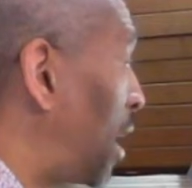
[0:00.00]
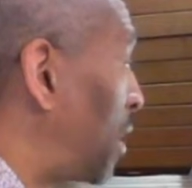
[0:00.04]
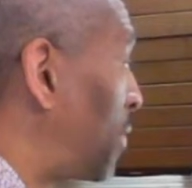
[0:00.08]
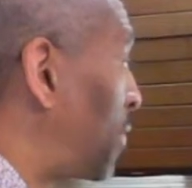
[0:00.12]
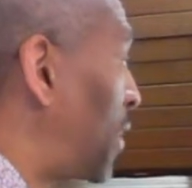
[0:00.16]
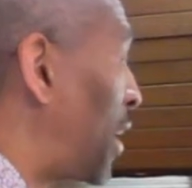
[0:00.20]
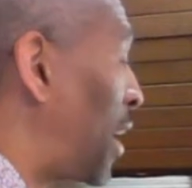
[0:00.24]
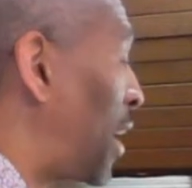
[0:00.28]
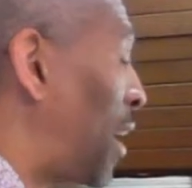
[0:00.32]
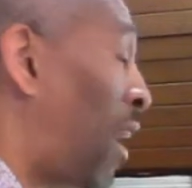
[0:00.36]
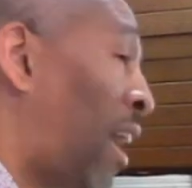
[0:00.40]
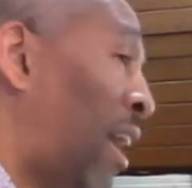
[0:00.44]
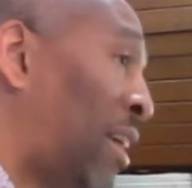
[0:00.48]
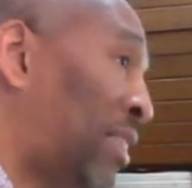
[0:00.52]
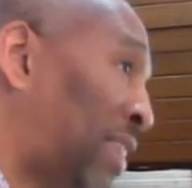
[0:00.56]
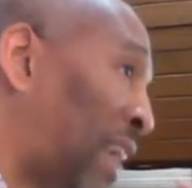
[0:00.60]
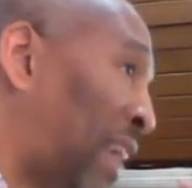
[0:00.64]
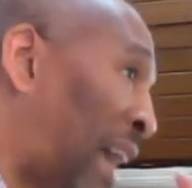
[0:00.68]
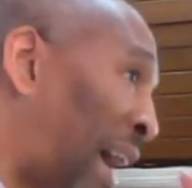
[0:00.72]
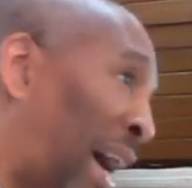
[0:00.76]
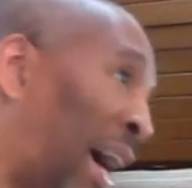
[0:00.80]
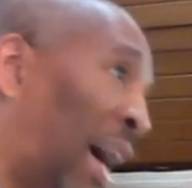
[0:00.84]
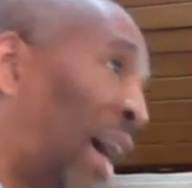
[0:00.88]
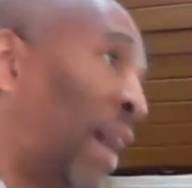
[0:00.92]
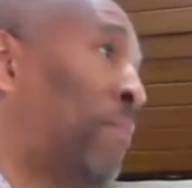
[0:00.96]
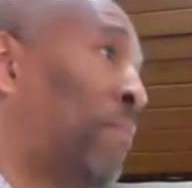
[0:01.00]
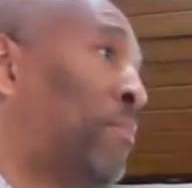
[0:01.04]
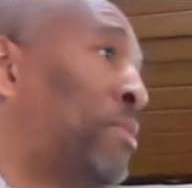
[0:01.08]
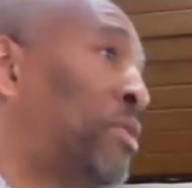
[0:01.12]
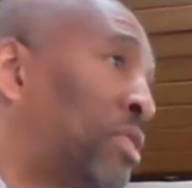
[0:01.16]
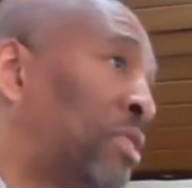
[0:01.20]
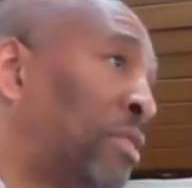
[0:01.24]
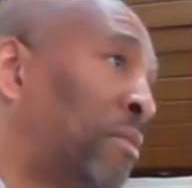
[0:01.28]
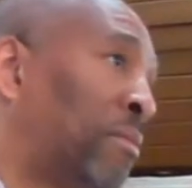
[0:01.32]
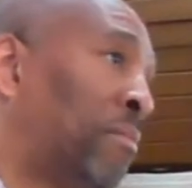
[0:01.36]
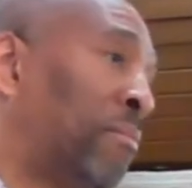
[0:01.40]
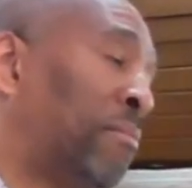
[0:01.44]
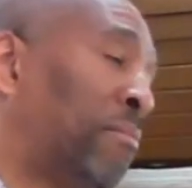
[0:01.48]
There, there are
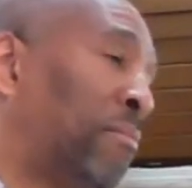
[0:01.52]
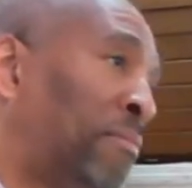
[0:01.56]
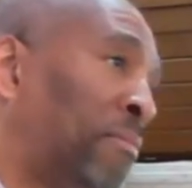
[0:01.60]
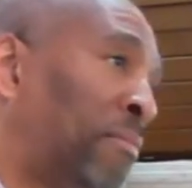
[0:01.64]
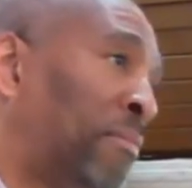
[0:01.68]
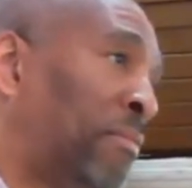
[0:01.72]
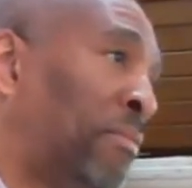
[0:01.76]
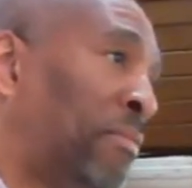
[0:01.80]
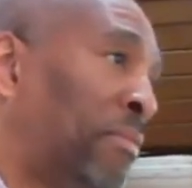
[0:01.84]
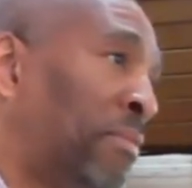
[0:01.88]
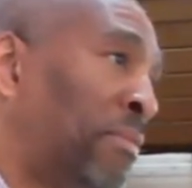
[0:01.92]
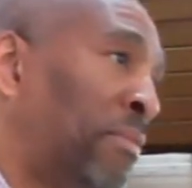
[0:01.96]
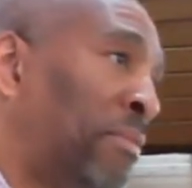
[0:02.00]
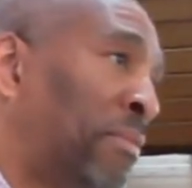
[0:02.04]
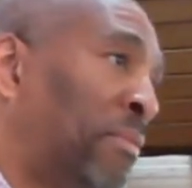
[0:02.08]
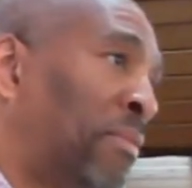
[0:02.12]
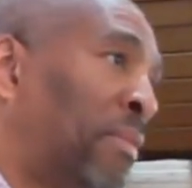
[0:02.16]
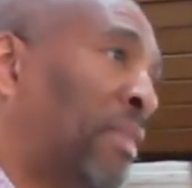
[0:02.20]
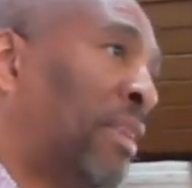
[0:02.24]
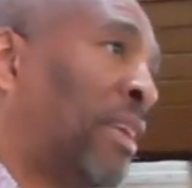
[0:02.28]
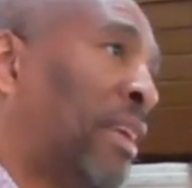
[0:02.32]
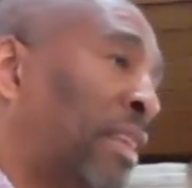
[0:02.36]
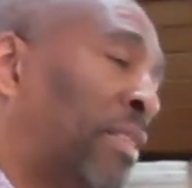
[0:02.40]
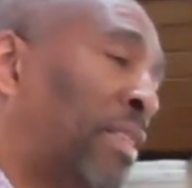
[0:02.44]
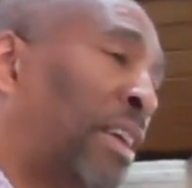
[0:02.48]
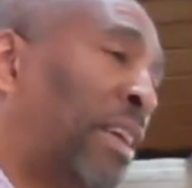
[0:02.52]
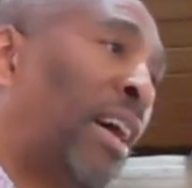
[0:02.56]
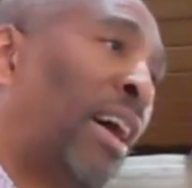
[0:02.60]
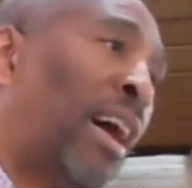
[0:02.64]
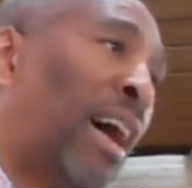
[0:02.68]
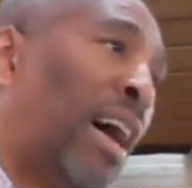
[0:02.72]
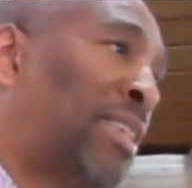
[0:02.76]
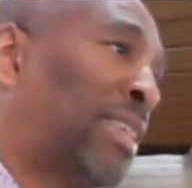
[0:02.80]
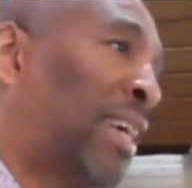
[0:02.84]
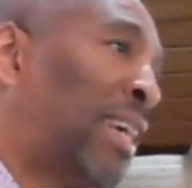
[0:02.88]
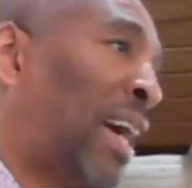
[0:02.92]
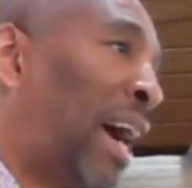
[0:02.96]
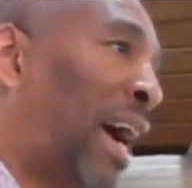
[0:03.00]
times. There
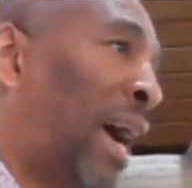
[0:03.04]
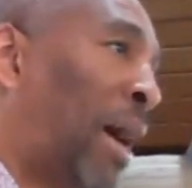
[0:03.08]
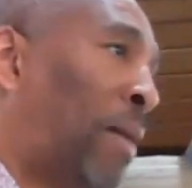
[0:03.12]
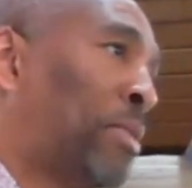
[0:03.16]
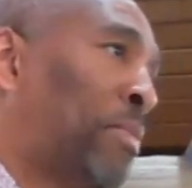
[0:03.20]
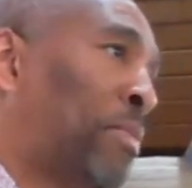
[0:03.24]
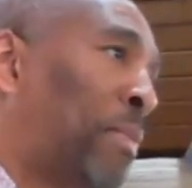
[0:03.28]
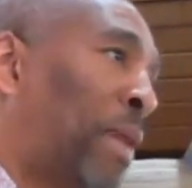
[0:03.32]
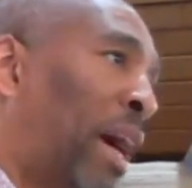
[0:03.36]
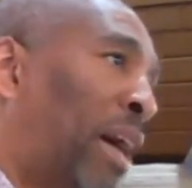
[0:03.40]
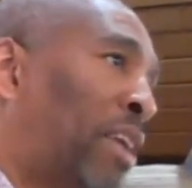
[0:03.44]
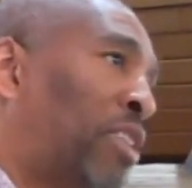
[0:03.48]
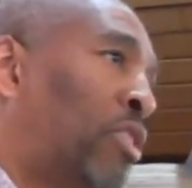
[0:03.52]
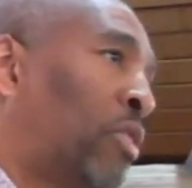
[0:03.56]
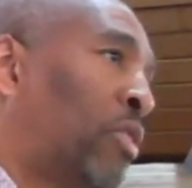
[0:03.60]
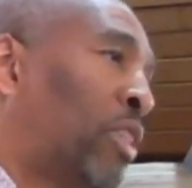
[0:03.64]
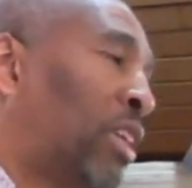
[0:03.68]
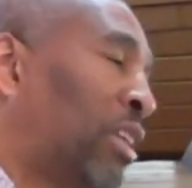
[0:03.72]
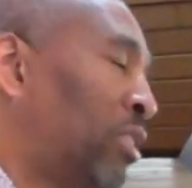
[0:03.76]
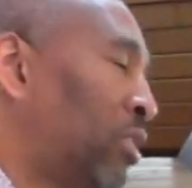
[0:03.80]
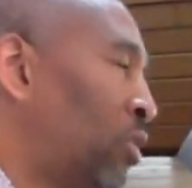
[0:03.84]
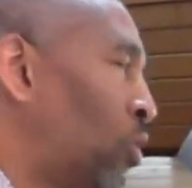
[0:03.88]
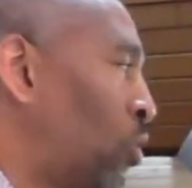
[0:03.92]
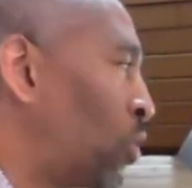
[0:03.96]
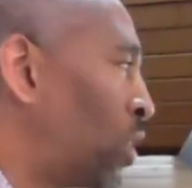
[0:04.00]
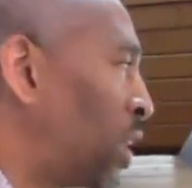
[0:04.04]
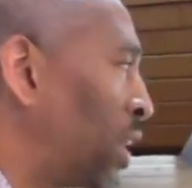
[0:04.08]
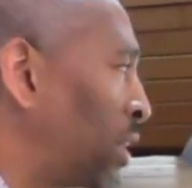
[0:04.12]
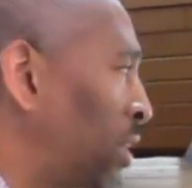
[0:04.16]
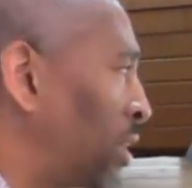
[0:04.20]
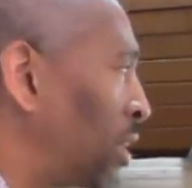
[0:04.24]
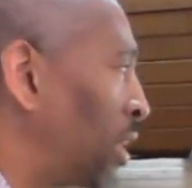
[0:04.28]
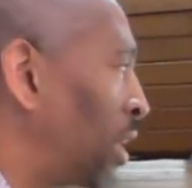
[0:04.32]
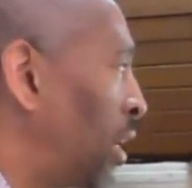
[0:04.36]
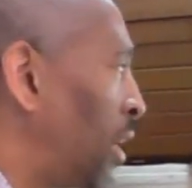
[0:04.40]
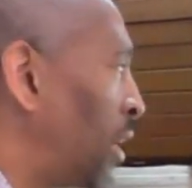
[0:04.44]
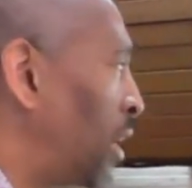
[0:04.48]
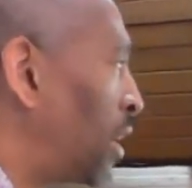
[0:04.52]
are times, man. You can you
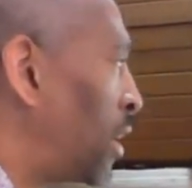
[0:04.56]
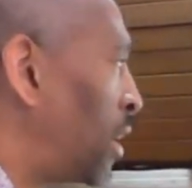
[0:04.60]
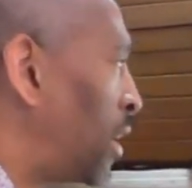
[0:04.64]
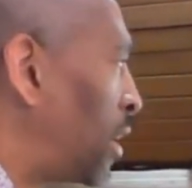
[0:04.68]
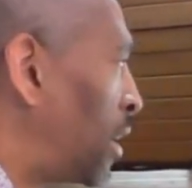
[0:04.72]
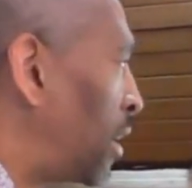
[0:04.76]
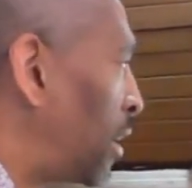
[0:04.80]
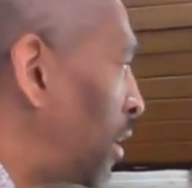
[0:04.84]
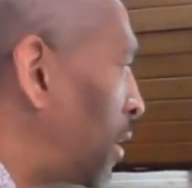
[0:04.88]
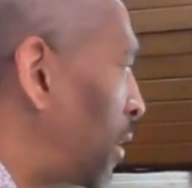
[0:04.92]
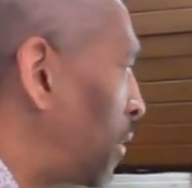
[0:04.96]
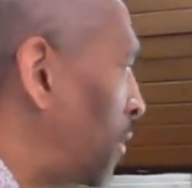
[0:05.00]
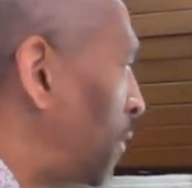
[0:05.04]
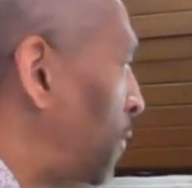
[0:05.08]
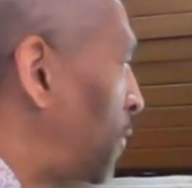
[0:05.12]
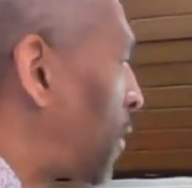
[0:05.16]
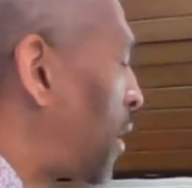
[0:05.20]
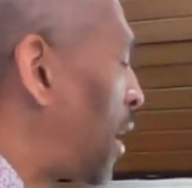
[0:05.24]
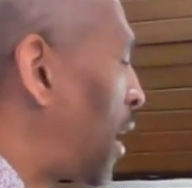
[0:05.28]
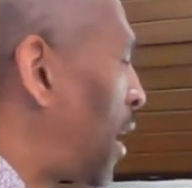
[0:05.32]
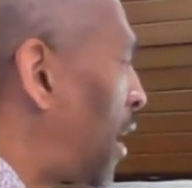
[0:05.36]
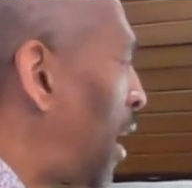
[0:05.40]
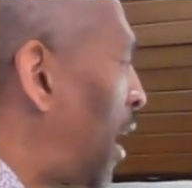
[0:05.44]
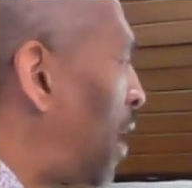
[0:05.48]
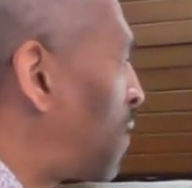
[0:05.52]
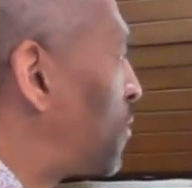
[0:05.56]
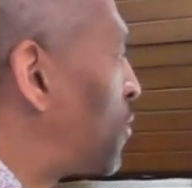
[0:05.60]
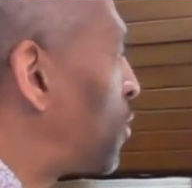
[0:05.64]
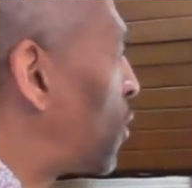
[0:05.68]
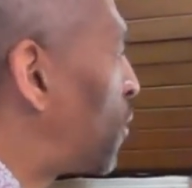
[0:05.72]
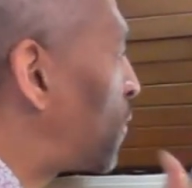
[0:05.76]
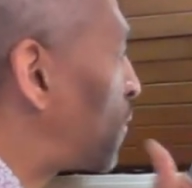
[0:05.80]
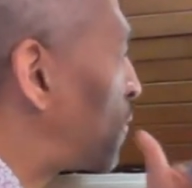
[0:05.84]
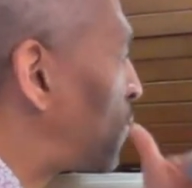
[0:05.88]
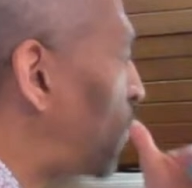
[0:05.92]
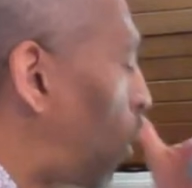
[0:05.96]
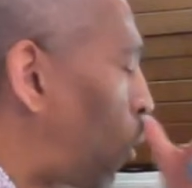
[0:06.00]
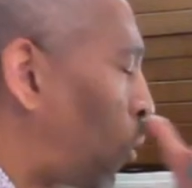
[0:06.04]
can uh, have
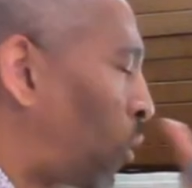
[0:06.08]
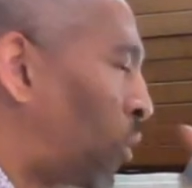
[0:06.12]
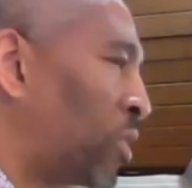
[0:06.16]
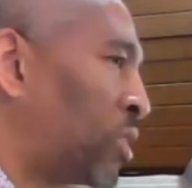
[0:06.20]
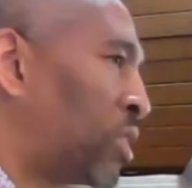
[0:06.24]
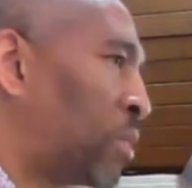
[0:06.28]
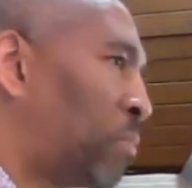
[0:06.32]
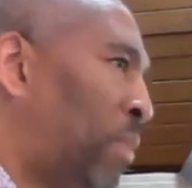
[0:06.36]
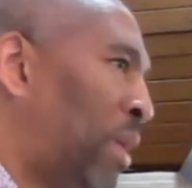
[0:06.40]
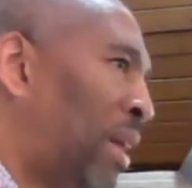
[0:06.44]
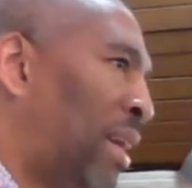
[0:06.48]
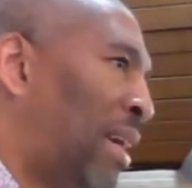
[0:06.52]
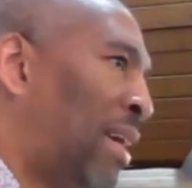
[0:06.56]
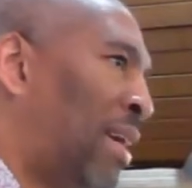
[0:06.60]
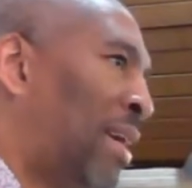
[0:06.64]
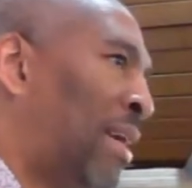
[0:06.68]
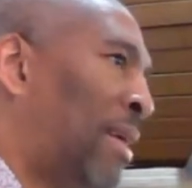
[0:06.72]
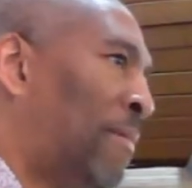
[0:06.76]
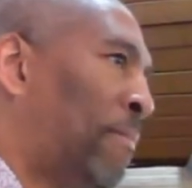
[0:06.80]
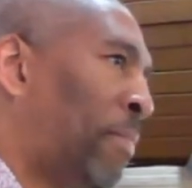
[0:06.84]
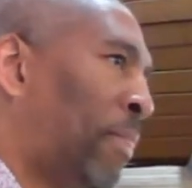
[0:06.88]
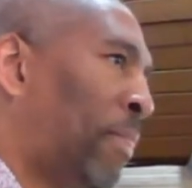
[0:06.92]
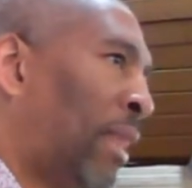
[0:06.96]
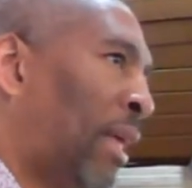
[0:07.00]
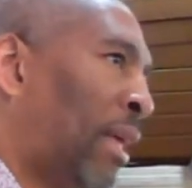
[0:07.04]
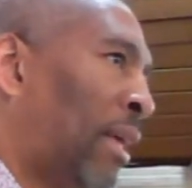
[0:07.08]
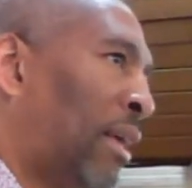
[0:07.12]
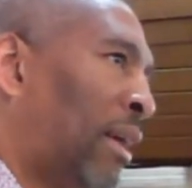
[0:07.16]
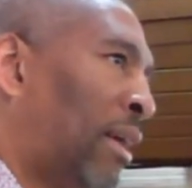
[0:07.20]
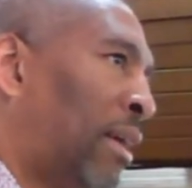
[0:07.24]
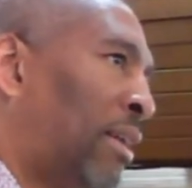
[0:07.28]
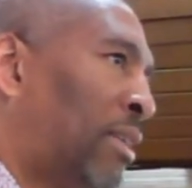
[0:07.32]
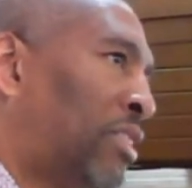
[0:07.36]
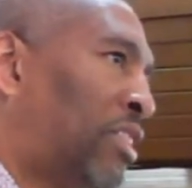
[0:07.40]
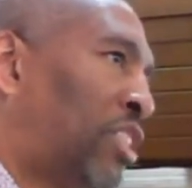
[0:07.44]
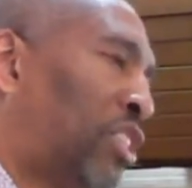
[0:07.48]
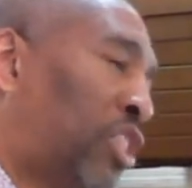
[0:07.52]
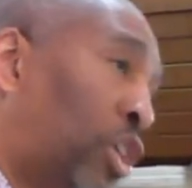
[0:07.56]
your focus be
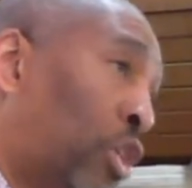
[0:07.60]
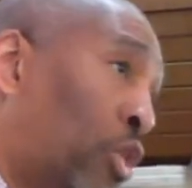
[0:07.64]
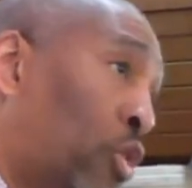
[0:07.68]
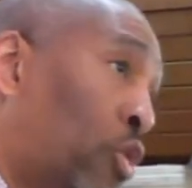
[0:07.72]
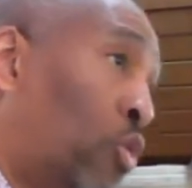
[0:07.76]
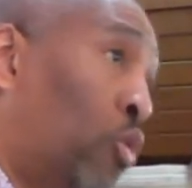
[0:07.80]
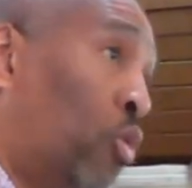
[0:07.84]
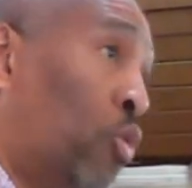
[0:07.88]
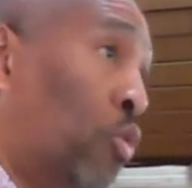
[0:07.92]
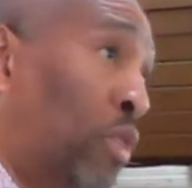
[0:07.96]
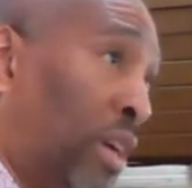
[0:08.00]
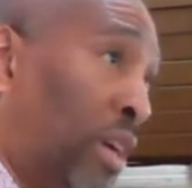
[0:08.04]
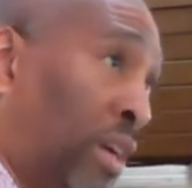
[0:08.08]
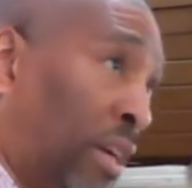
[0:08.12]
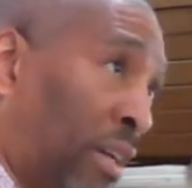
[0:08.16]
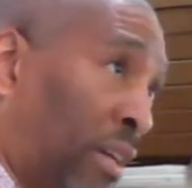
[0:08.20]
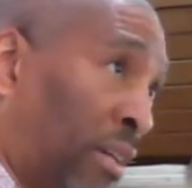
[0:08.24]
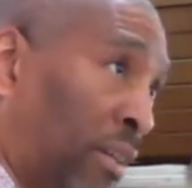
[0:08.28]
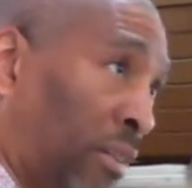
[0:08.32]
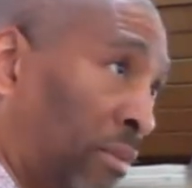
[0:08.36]
skewed.